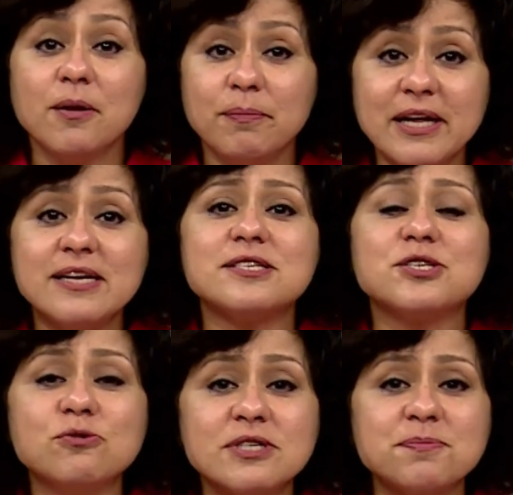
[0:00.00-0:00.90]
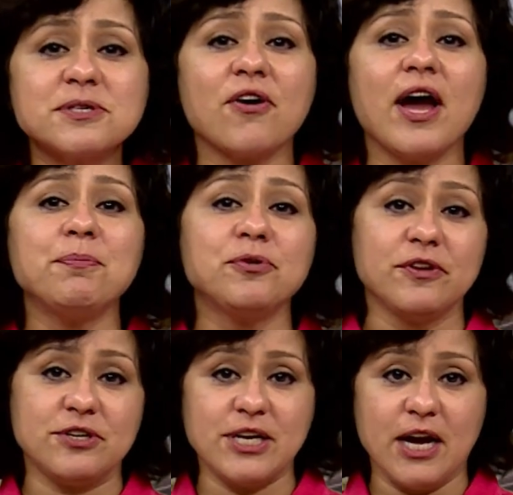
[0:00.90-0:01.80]
Please do subscribe to
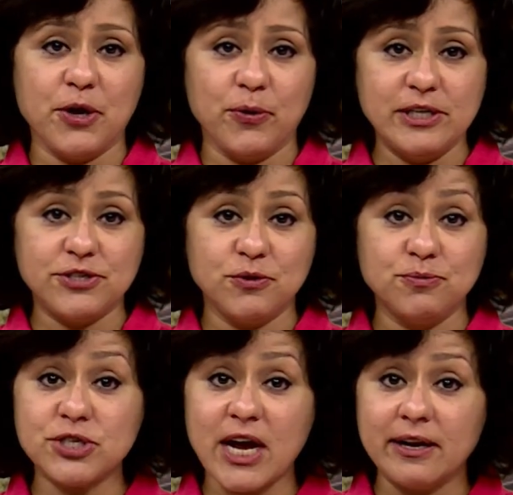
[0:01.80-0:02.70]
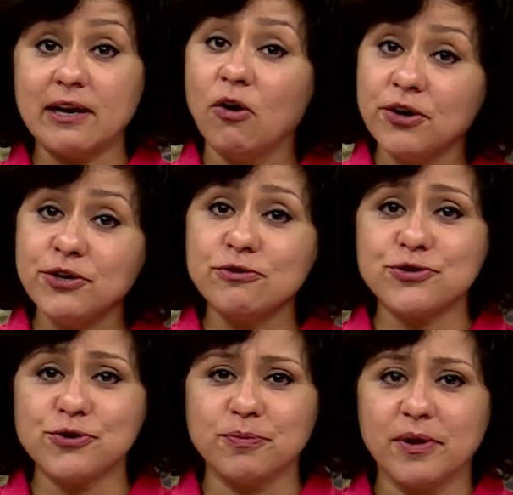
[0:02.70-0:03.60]
the TIOL Tube channel on
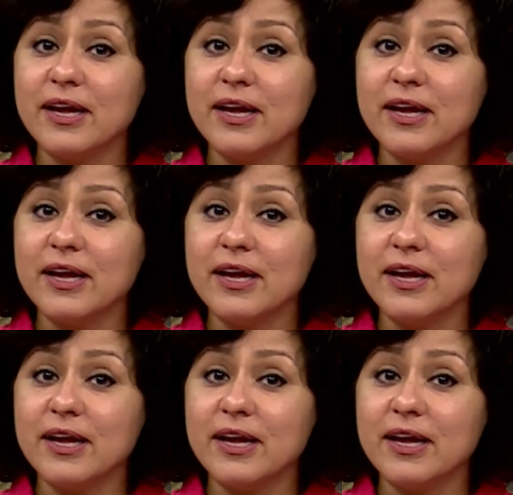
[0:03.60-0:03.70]
YouTube.